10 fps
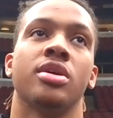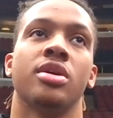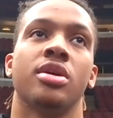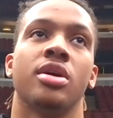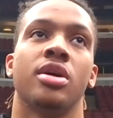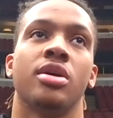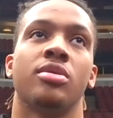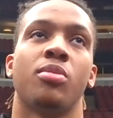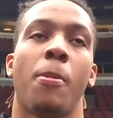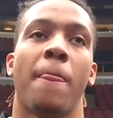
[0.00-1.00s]
Um,
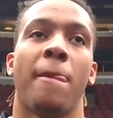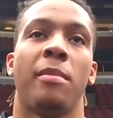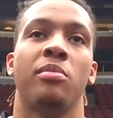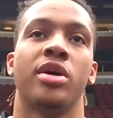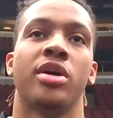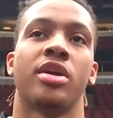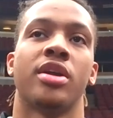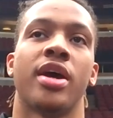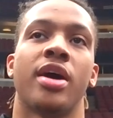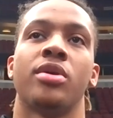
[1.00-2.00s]
but other than
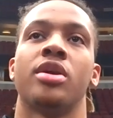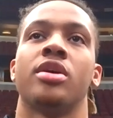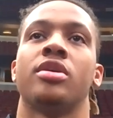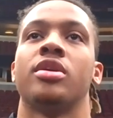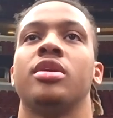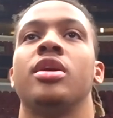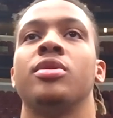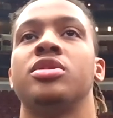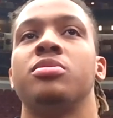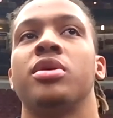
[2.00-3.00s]
that, I really didn't know
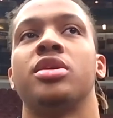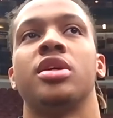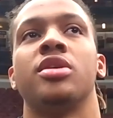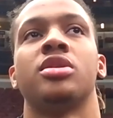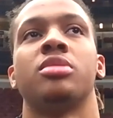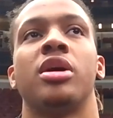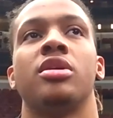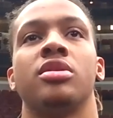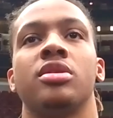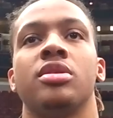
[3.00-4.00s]
too much else about
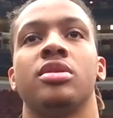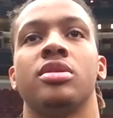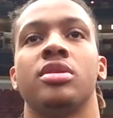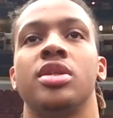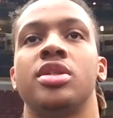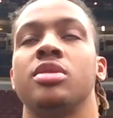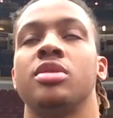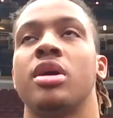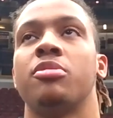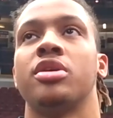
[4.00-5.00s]
the team.
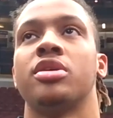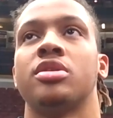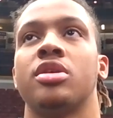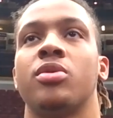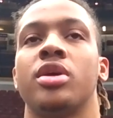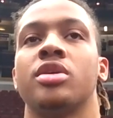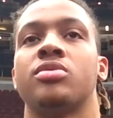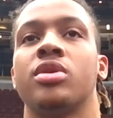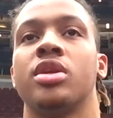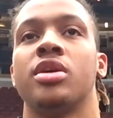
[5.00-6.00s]
Not much. No one else
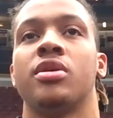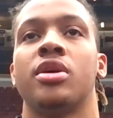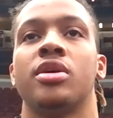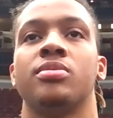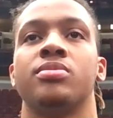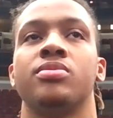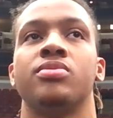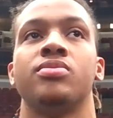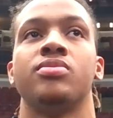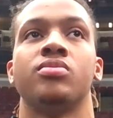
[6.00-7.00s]
really. Um,
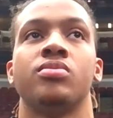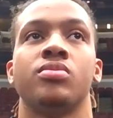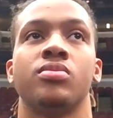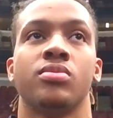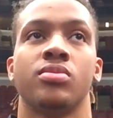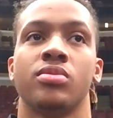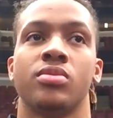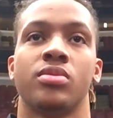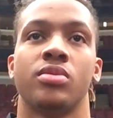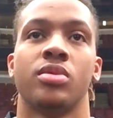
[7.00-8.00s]

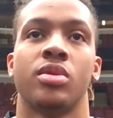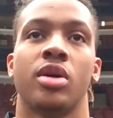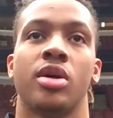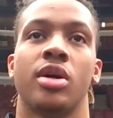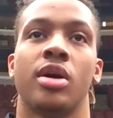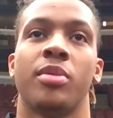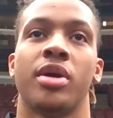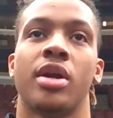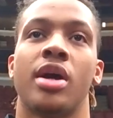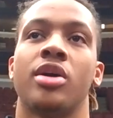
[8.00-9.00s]

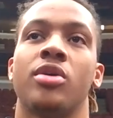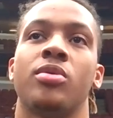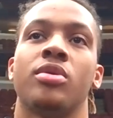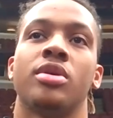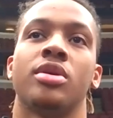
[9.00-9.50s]
I know.